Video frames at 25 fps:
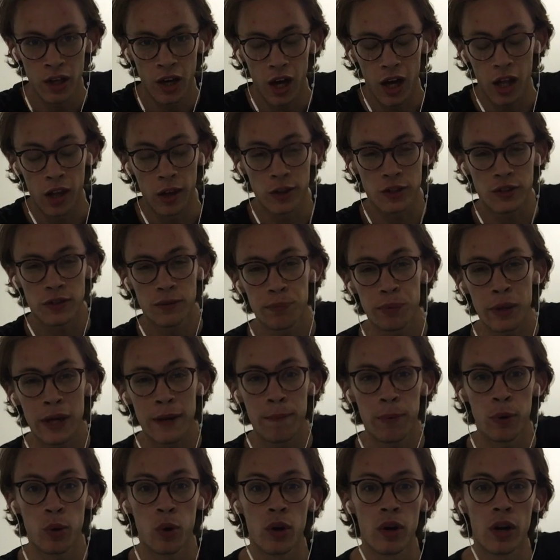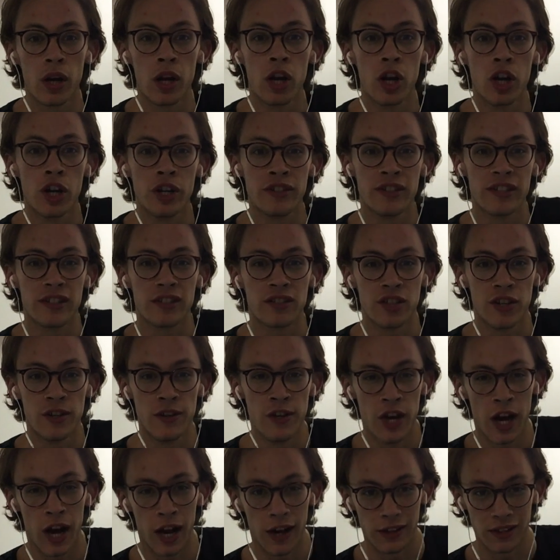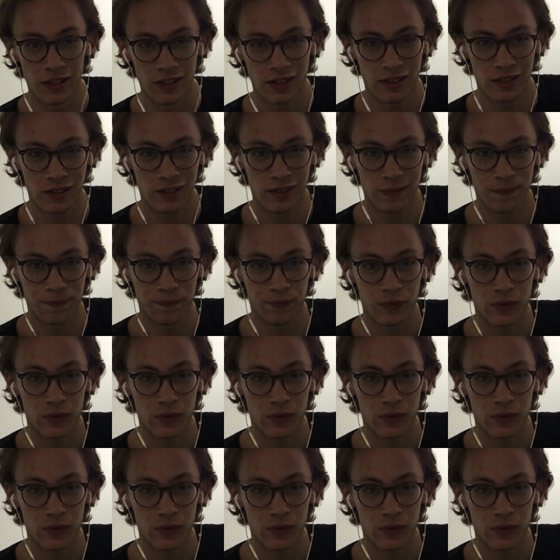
A lot of people are allergic to nuts,